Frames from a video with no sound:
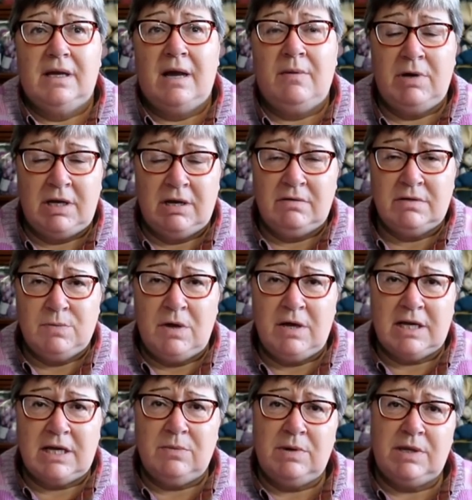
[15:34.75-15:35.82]
and when I was
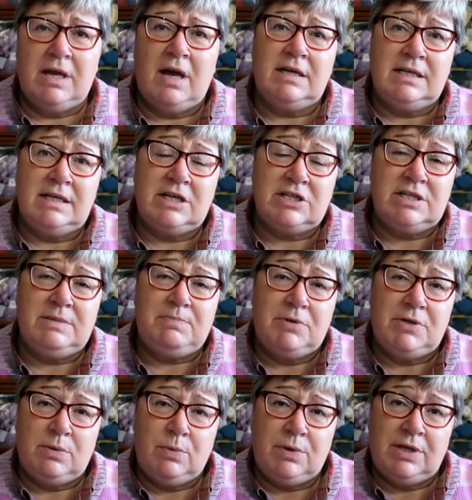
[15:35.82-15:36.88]
working with it I'd initially
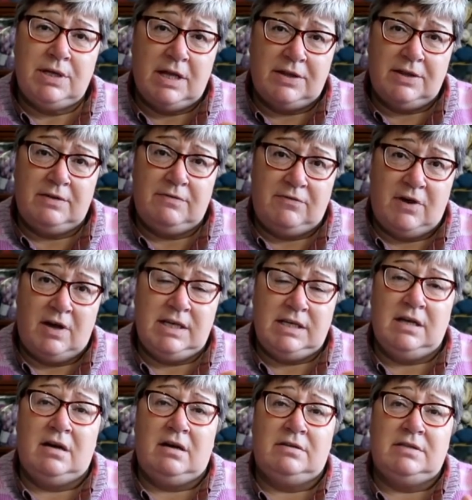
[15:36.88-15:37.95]
put it with another
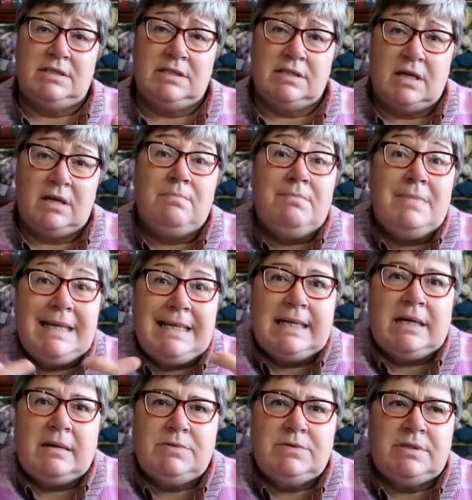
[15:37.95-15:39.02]
fine yarn to kind of make
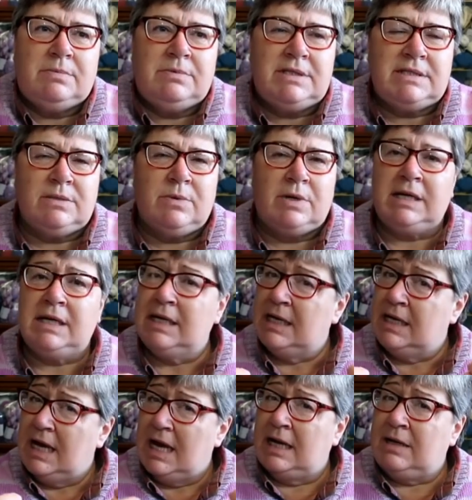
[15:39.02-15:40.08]
it up to double knitting weight
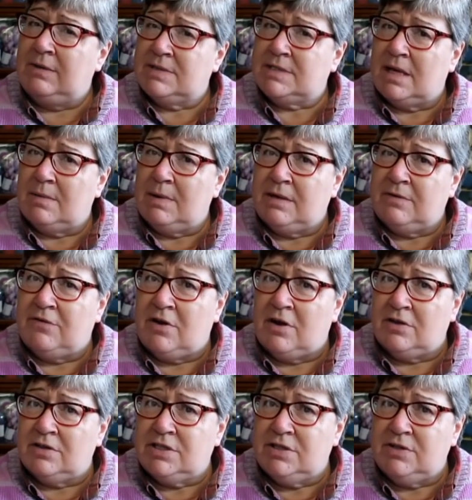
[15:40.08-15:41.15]
and it was coming
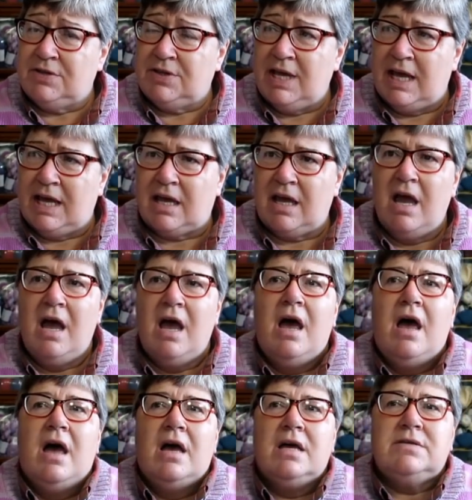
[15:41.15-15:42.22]
far too thick
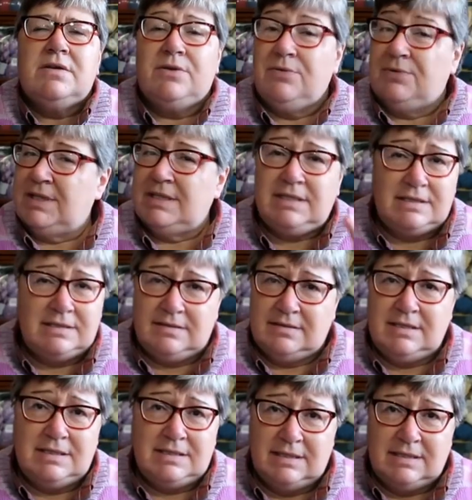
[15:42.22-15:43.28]
so I thought this is
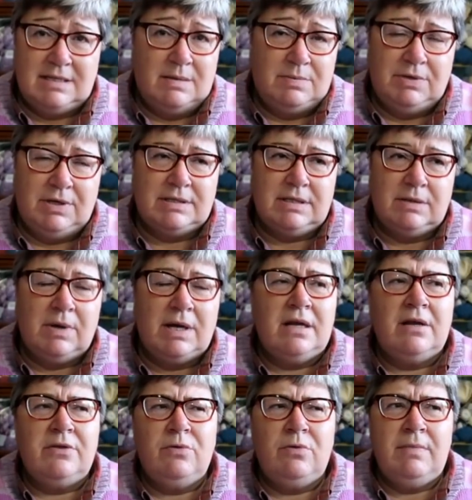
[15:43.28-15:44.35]
this is double knitting
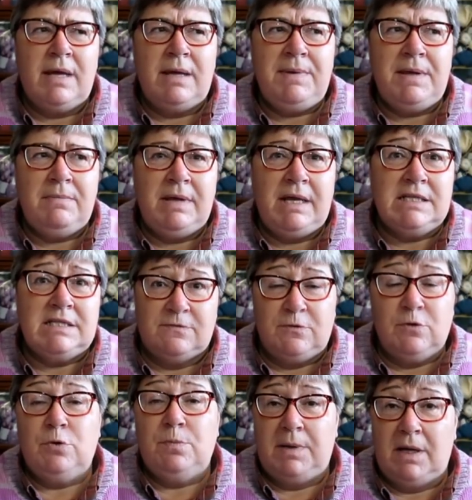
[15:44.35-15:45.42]
weight I thought well maybe it means
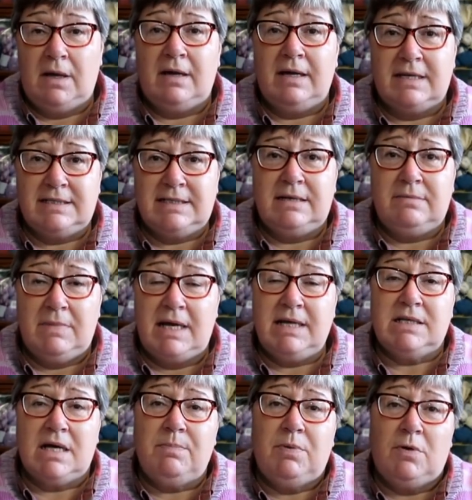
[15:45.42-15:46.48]
four ply as in
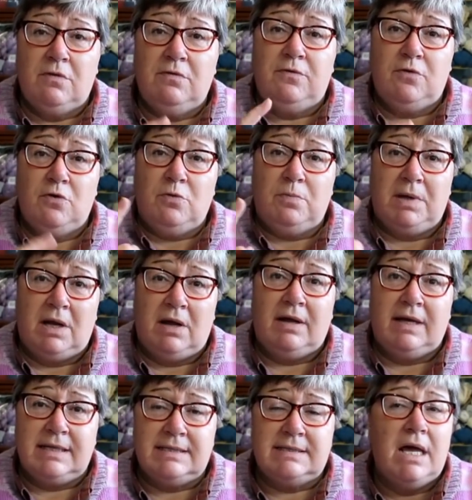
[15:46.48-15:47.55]
made up of four
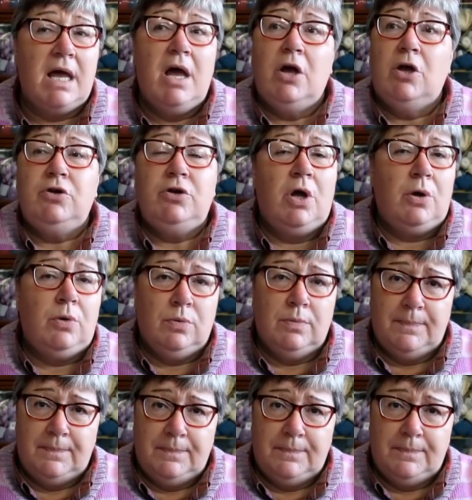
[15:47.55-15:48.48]
plies no